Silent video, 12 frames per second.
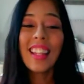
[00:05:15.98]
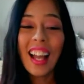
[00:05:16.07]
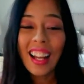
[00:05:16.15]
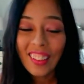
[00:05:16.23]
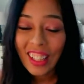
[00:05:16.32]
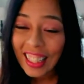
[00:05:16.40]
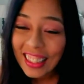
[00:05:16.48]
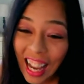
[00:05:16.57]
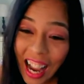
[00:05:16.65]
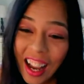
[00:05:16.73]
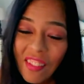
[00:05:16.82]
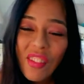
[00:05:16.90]
on a
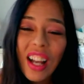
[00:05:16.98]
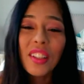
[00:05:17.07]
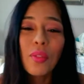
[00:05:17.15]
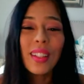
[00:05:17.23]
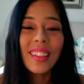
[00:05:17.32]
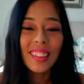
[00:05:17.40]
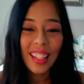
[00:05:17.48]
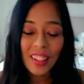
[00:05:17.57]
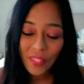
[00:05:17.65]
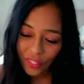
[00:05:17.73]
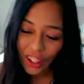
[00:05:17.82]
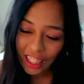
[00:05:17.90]
tag match with Seth
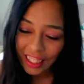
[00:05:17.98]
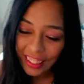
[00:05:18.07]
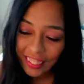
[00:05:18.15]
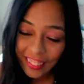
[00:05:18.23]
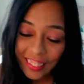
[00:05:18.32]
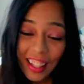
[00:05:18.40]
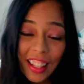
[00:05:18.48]
Rollins.